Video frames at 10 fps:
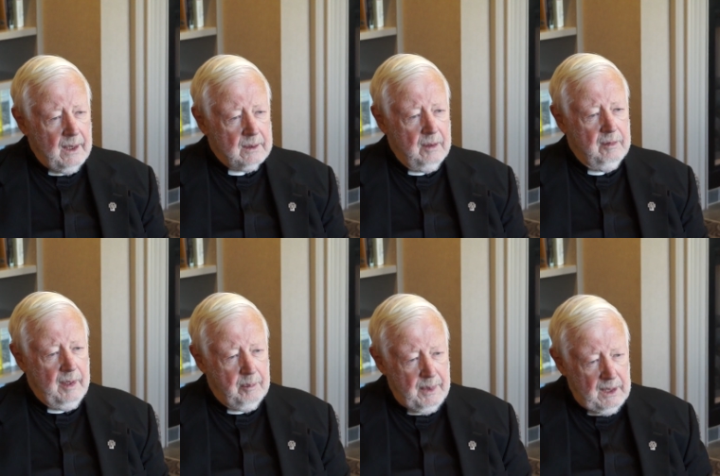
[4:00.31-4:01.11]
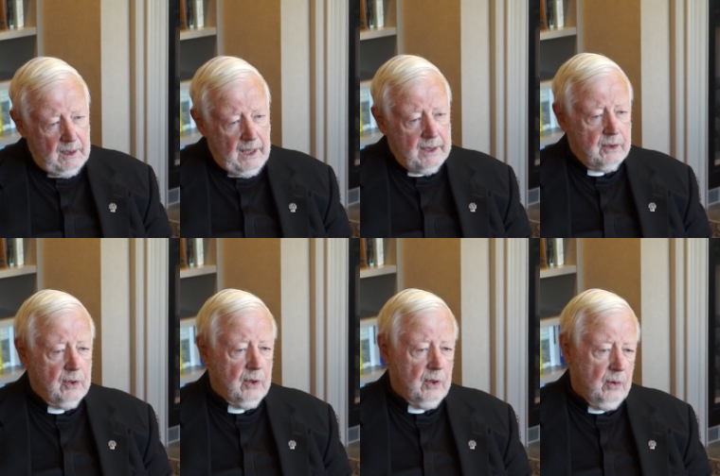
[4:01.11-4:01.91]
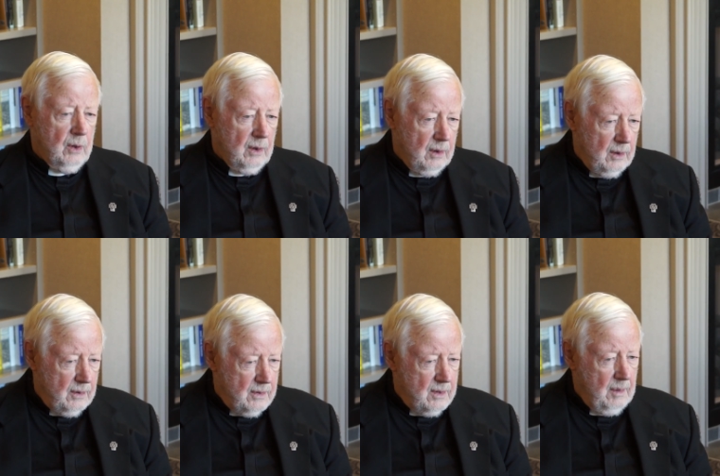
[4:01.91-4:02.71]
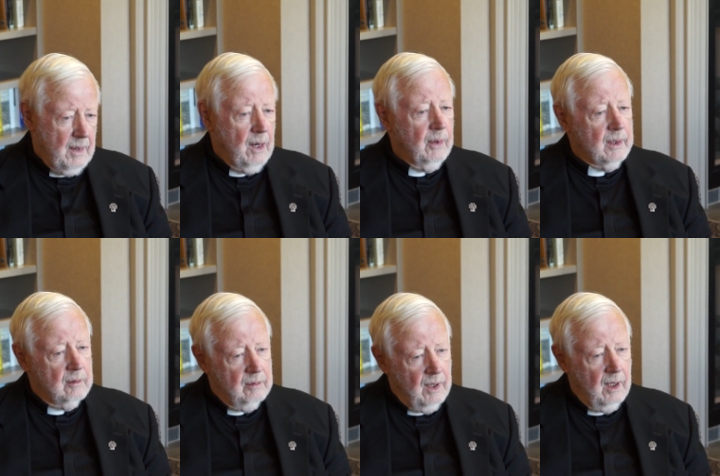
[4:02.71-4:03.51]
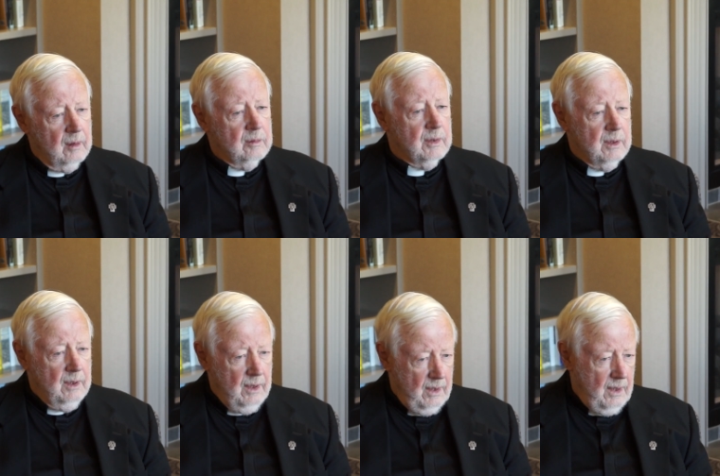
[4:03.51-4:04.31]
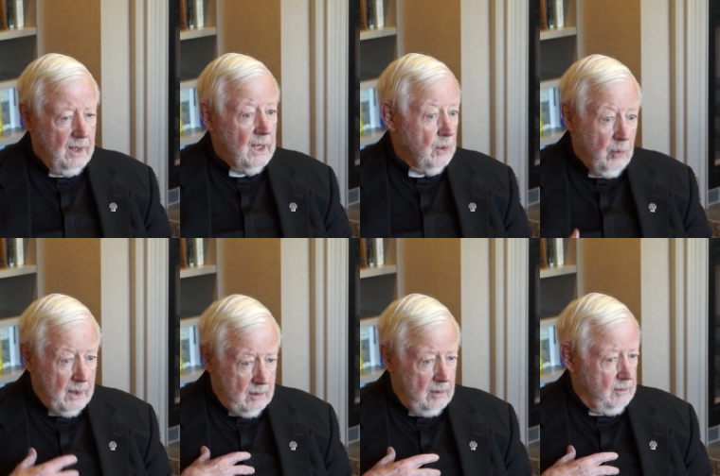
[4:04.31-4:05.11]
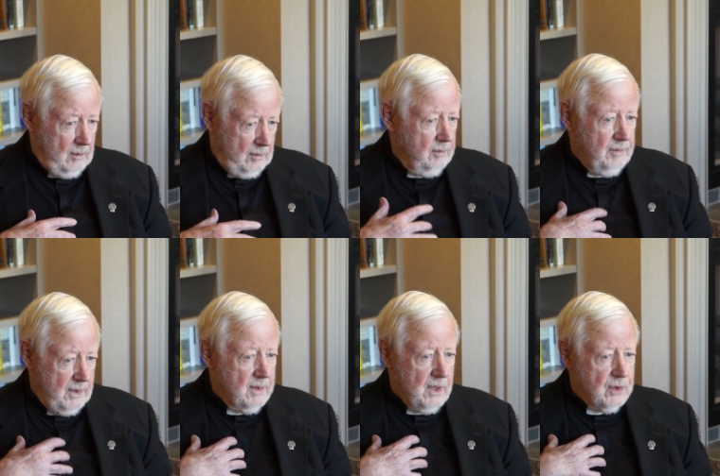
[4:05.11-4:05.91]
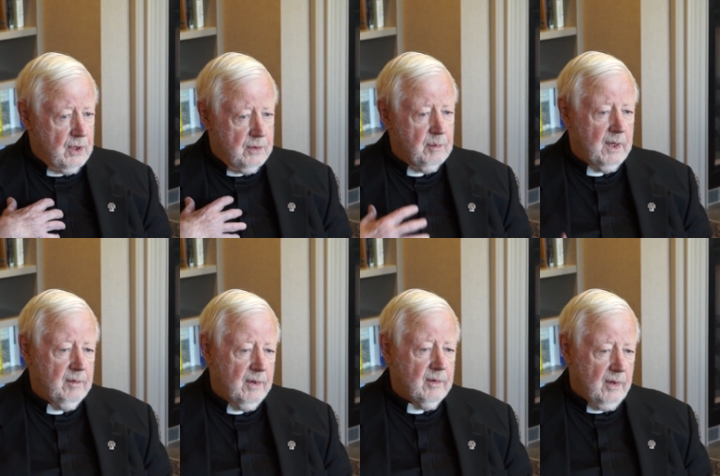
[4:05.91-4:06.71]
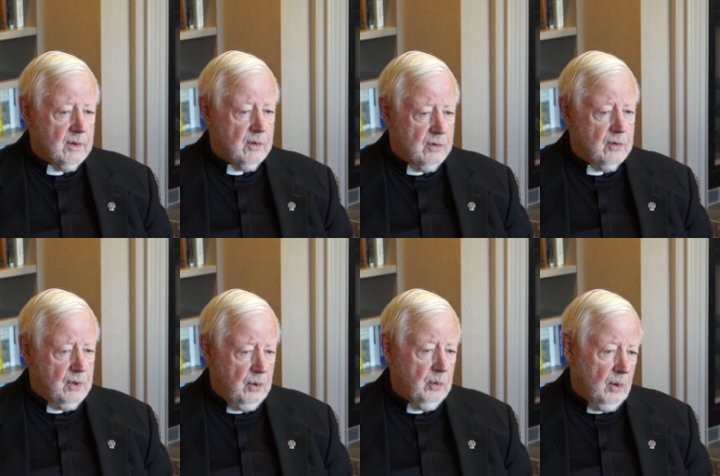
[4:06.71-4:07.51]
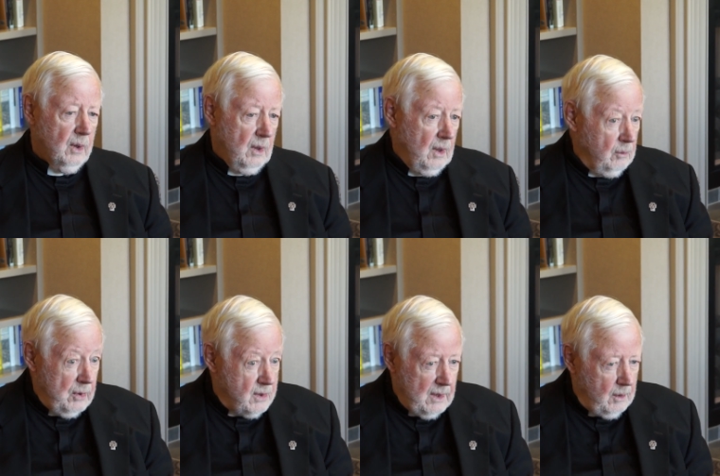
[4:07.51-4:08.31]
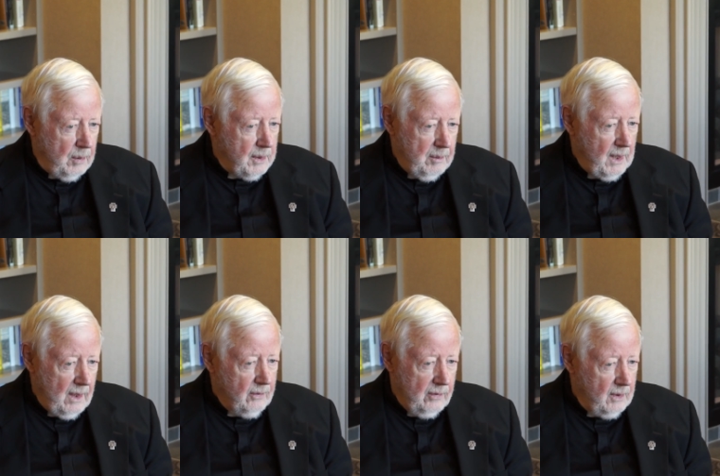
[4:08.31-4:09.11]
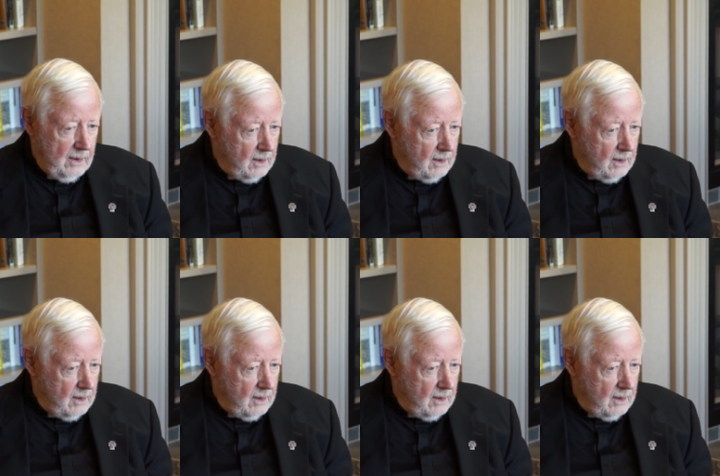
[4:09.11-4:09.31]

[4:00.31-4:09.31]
active, like be a lector or somehow involved in what many Vincentians do. We celebrate Mass.